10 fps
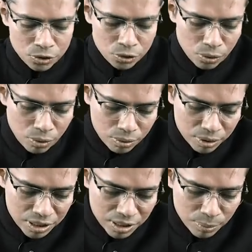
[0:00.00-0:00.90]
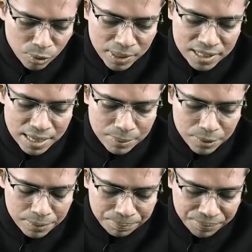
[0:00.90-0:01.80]
So this is Bowman's
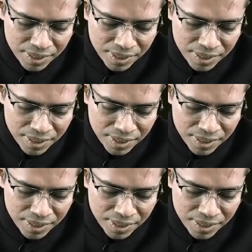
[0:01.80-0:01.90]
capsule.